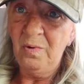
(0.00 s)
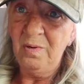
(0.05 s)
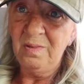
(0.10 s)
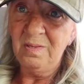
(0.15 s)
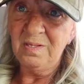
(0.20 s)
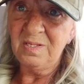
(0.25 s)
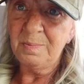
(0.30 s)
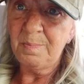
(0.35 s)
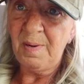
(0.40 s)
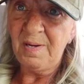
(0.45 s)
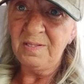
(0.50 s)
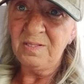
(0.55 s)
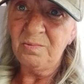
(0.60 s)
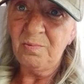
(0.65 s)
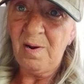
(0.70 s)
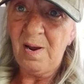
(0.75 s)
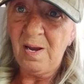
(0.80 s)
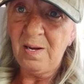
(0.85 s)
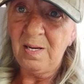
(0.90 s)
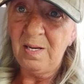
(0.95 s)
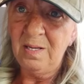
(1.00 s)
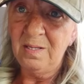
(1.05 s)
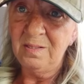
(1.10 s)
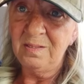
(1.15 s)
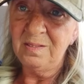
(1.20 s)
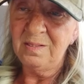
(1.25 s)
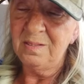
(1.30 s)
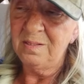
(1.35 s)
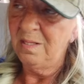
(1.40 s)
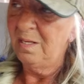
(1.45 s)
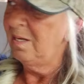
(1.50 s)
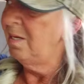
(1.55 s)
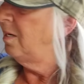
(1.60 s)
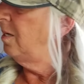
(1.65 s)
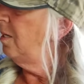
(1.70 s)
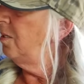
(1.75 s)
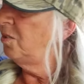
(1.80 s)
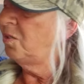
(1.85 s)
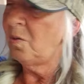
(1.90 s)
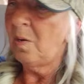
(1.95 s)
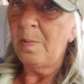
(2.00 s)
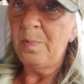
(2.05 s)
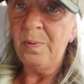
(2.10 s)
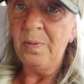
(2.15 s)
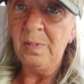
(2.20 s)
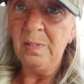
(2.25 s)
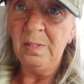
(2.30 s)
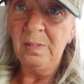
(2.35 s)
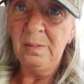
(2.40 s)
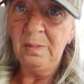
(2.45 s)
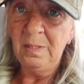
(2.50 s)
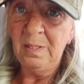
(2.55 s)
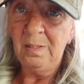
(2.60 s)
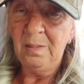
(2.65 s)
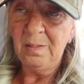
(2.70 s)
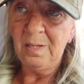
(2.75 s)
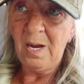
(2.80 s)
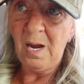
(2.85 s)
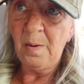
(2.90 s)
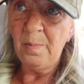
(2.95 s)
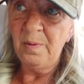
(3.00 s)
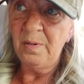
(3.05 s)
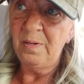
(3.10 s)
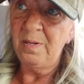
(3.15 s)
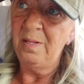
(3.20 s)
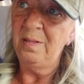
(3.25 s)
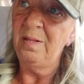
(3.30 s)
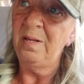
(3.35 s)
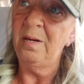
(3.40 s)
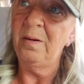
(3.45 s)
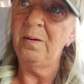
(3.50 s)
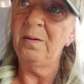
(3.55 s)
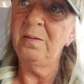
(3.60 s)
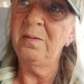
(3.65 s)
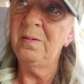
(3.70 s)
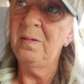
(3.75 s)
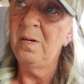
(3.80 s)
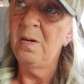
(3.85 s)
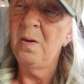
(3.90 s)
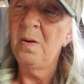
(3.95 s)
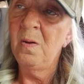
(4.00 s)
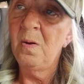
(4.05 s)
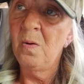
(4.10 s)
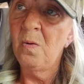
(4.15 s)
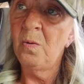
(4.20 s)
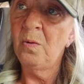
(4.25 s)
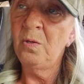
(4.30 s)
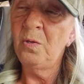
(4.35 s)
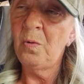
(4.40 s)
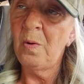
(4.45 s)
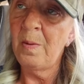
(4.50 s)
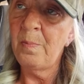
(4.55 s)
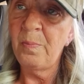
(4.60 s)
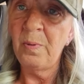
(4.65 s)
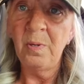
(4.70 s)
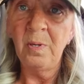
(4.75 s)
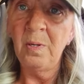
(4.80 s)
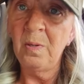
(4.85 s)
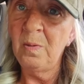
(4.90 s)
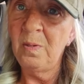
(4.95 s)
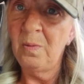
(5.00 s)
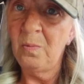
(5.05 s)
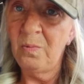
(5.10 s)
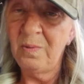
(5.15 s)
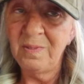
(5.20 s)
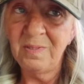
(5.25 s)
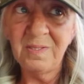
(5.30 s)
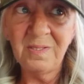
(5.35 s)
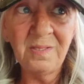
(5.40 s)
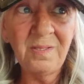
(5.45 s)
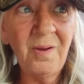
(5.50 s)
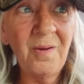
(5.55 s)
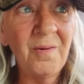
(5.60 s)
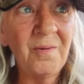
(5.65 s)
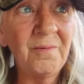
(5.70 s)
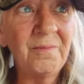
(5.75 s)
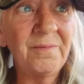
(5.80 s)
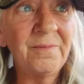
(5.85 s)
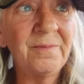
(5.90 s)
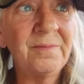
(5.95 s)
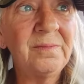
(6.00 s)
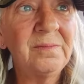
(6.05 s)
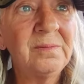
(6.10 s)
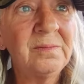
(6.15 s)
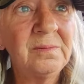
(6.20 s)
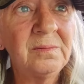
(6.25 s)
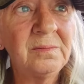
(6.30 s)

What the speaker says: where the spice rack is, do I put in a little cupboard in there, or do I put in a wood stove? I